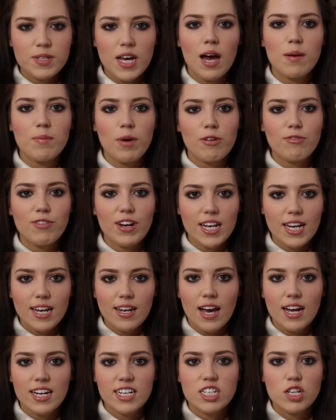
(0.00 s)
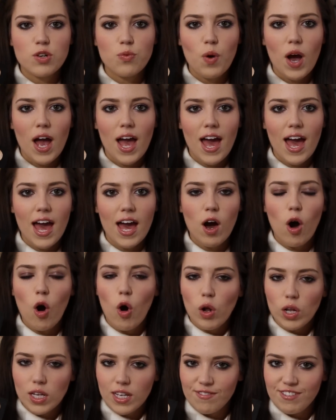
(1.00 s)
time, I really like to wear
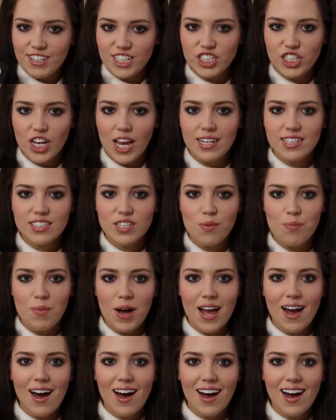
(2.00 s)
olivey shades on my